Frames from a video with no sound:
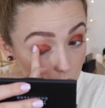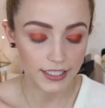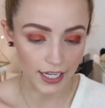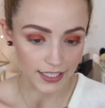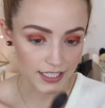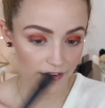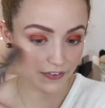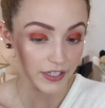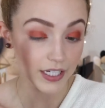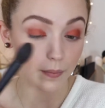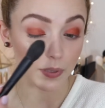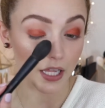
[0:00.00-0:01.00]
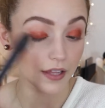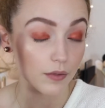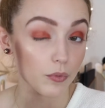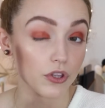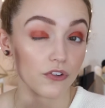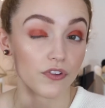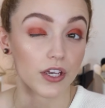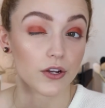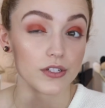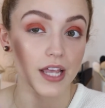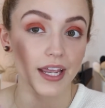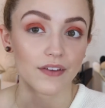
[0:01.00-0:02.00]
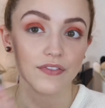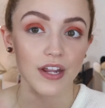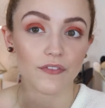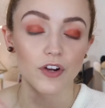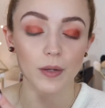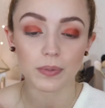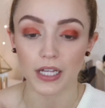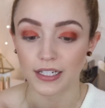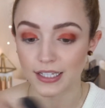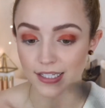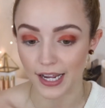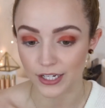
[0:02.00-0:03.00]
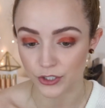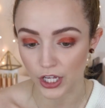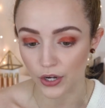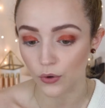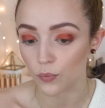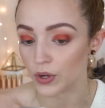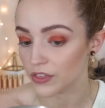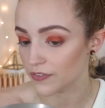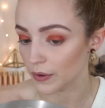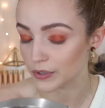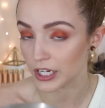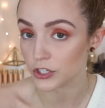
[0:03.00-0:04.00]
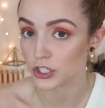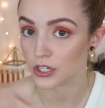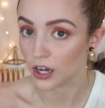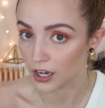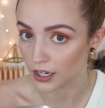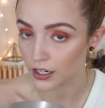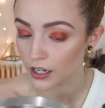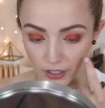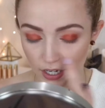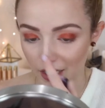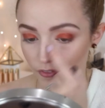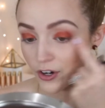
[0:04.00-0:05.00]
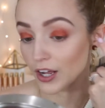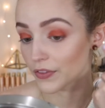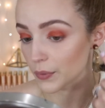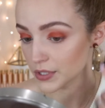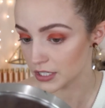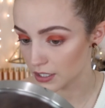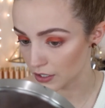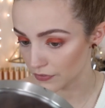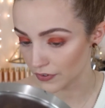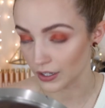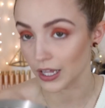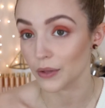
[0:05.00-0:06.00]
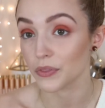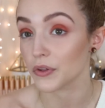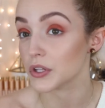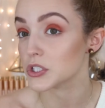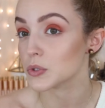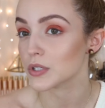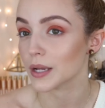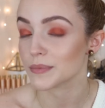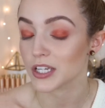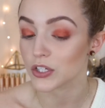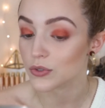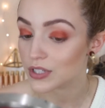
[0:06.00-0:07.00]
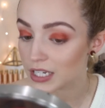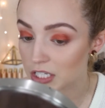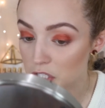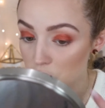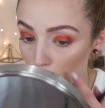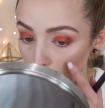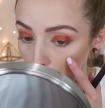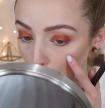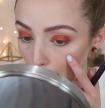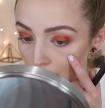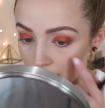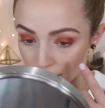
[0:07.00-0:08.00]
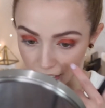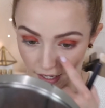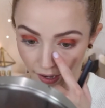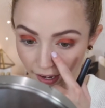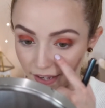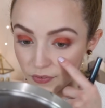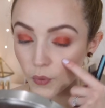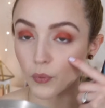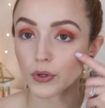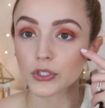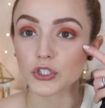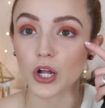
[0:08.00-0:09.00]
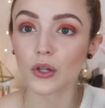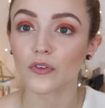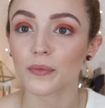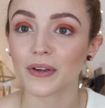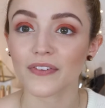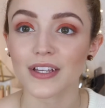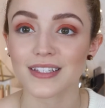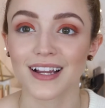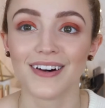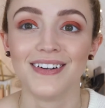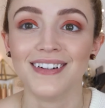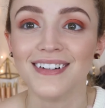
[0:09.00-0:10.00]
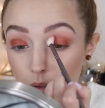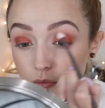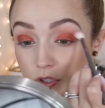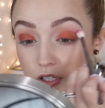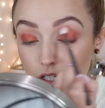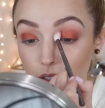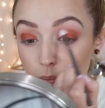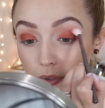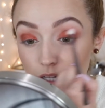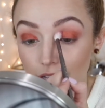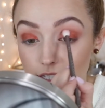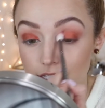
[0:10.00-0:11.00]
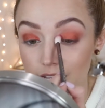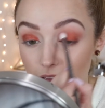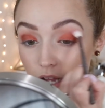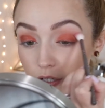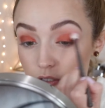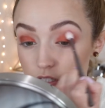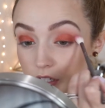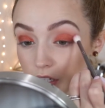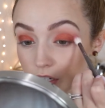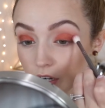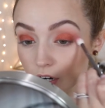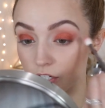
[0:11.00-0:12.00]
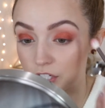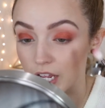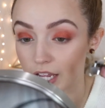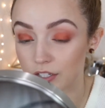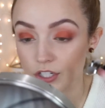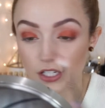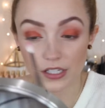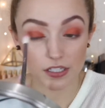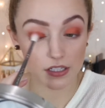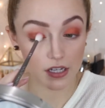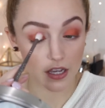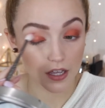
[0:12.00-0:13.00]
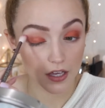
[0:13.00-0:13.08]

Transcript: Yeah, definitely apply them with your fingers. I have never applied this eyeshadow with foundation on, and I forgot there was a ton of fallout the 2 times I used it. So yeah, I have orange all over my face now. I'm just gonna blend out the harsh edges.